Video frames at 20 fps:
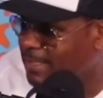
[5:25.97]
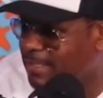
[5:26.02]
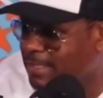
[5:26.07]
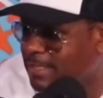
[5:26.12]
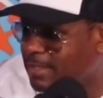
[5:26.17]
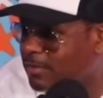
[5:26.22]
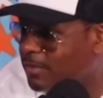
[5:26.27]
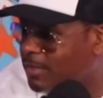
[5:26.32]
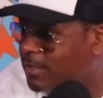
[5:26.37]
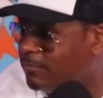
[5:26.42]
he
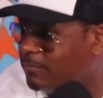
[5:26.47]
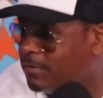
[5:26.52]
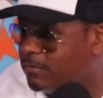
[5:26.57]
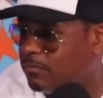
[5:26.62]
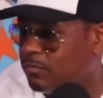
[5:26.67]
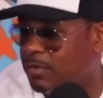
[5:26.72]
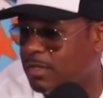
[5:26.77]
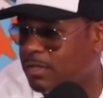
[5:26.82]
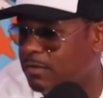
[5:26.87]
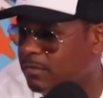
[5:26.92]
don't
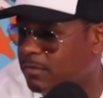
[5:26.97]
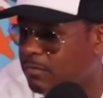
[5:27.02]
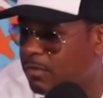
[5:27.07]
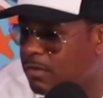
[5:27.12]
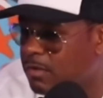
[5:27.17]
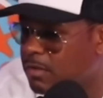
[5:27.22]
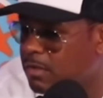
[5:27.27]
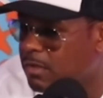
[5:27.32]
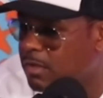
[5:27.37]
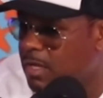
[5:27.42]
even really.
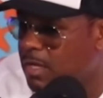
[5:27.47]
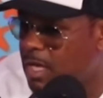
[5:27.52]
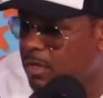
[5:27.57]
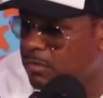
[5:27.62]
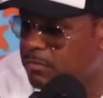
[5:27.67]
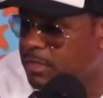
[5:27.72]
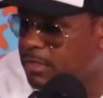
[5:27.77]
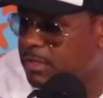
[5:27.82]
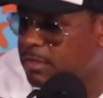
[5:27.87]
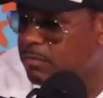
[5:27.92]
I
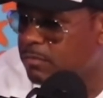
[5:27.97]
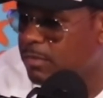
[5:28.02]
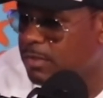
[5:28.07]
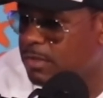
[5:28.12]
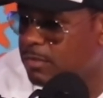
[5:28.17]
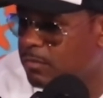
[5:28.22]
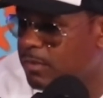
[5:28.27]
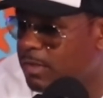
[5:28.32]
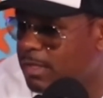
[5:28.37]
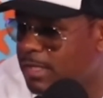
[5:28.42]
don't think he
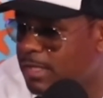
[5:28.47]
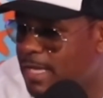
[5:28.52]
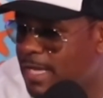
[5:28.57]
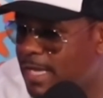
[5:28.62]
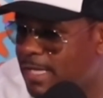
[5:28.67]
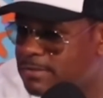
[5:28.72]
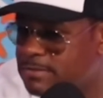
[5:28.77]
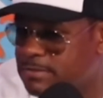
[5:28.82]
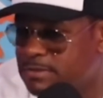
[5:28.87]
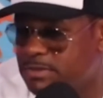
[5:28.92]
really
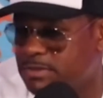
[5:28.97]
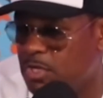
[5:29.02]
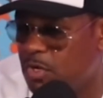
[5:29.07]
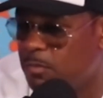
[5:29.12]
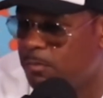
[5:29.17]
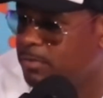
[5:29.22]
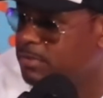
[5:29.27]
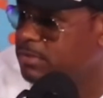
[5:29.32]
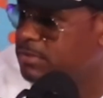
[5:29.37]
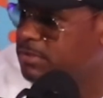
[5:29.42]
realized the
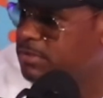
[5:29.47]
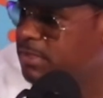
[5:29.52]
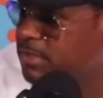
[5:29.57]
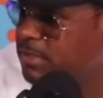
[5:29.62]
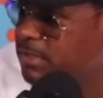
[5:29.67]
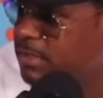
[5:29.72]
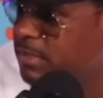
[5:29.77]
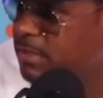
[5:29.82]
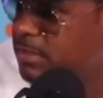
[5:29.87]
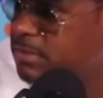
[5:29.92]
scope of the
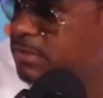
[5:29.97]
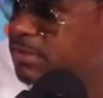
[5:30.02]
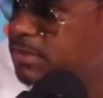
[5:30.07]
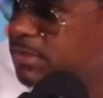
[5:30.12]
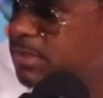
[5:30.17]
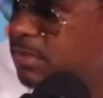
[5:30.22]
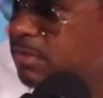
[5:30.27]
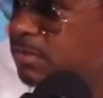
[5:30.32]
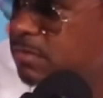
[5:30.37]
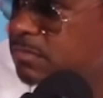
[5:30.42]
shit
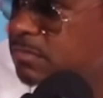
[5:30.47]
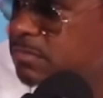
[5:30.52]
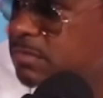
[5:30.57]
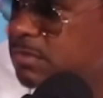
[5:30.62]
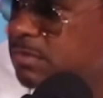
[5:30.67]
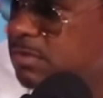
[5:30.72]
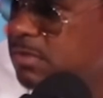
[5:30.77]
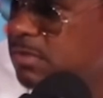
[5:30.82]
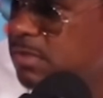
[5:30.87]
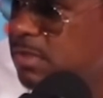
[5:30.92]
until
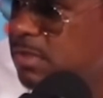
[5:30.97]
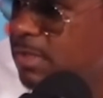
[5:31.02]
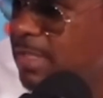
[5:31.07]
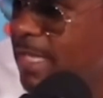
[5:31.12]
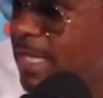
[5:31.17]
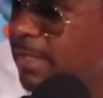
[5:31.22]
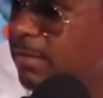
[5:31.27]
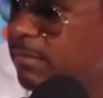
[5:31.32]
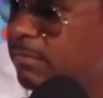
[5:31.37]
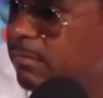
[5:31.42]

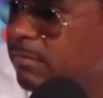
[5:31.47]
like